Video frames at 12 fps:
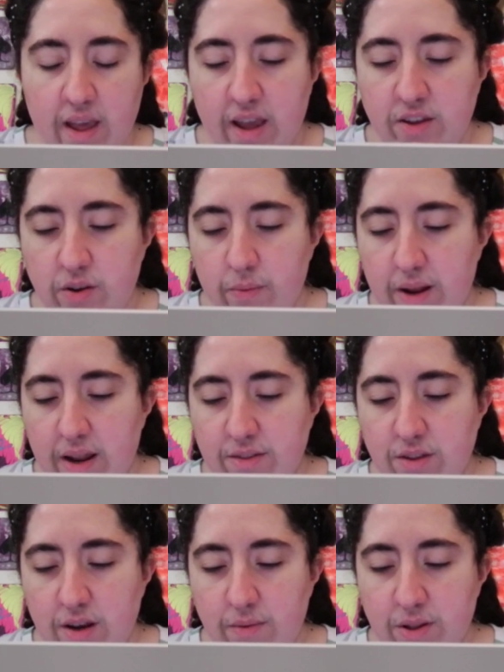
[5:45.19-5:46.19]
and she
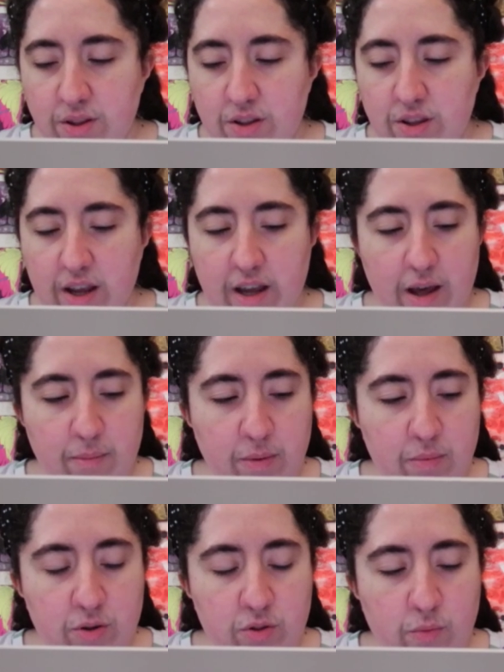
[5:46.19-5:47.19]
reluctantly returned the
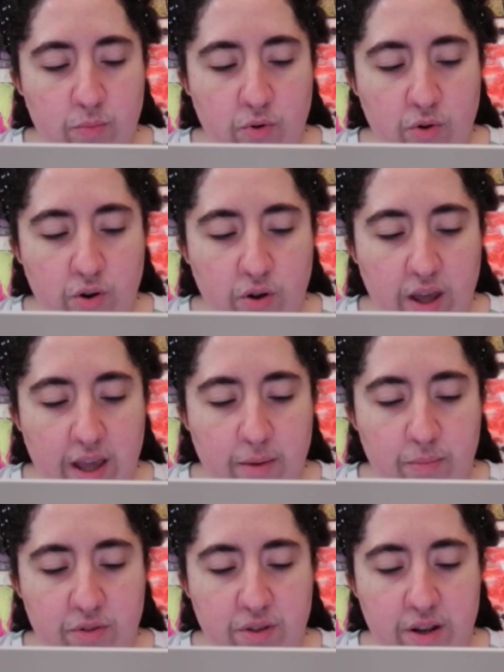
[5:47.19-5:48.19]
comic book to Bruno, and he
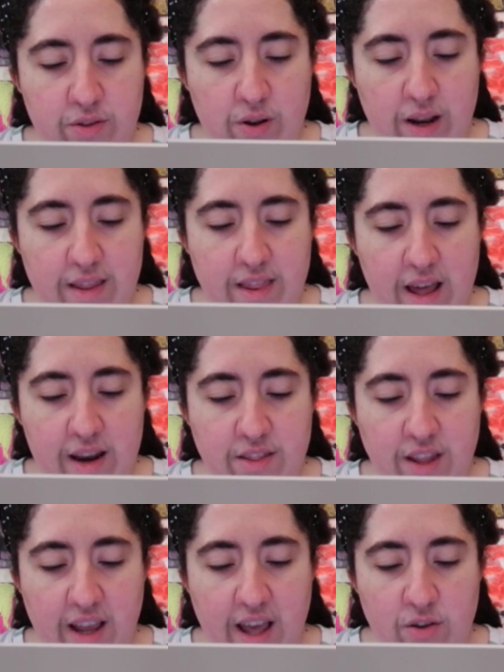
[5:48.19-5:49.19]
proceeded to lay down on
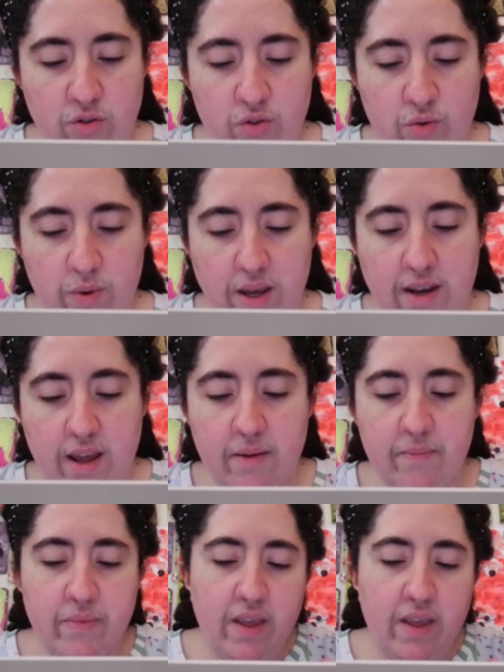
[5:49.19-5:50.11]
the couch to read it.